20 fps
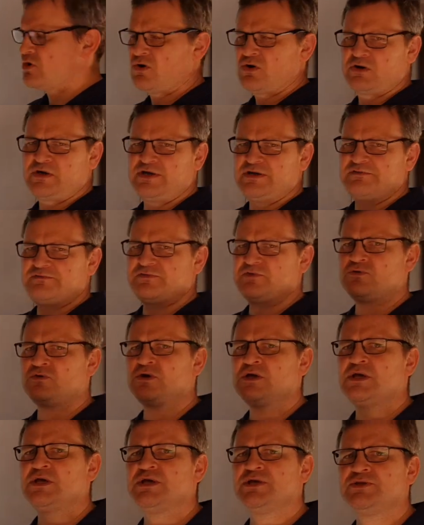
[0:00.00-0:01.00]
or if you
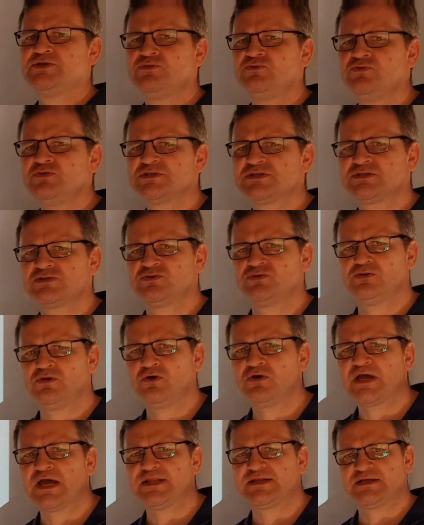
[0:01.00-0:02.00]
used to
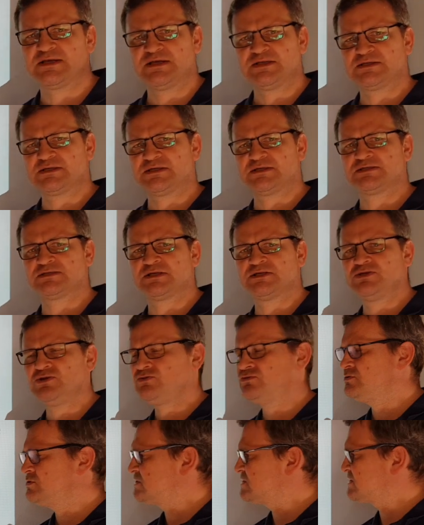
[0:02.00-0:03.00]
look at it in the
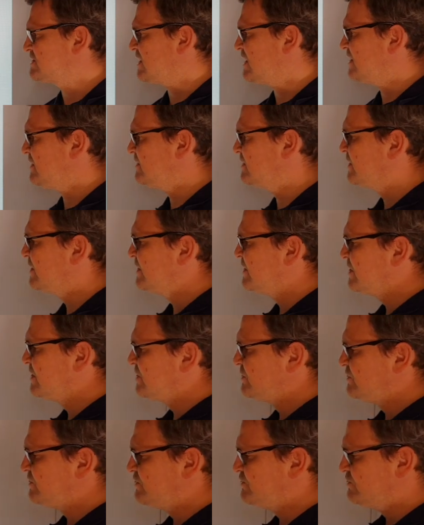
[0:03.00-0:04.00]
news, yeah,
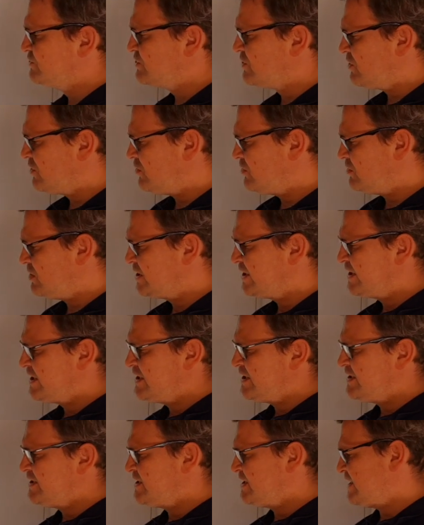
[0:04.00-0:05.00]
you know
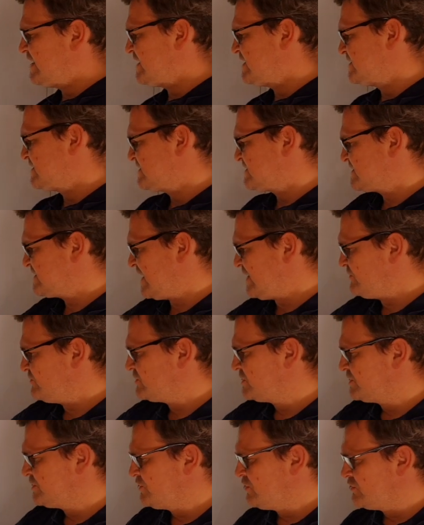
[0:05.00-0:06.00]
in
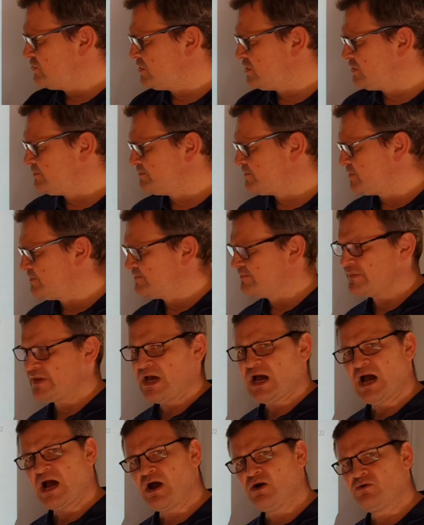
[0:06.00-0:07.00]
Central Europe
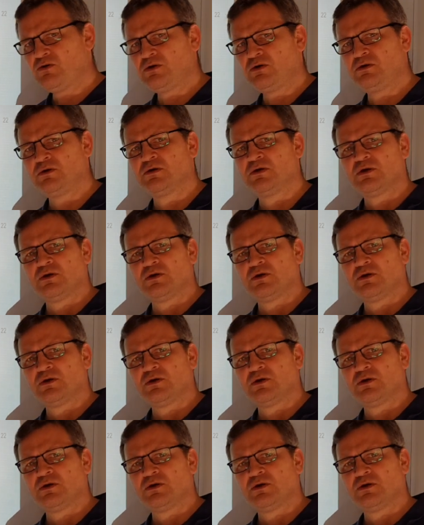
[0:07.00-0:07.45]
our